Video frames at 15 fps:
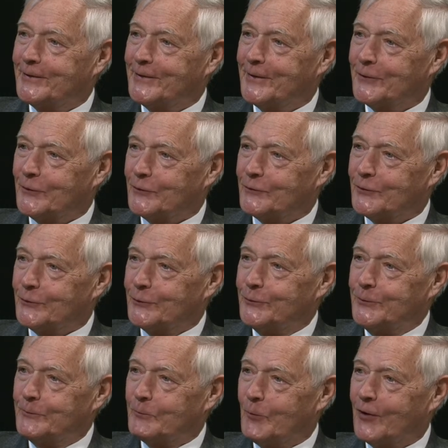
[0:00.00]

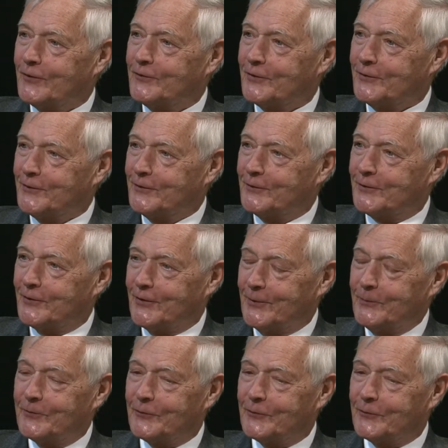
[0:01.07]
interview, watching these clips,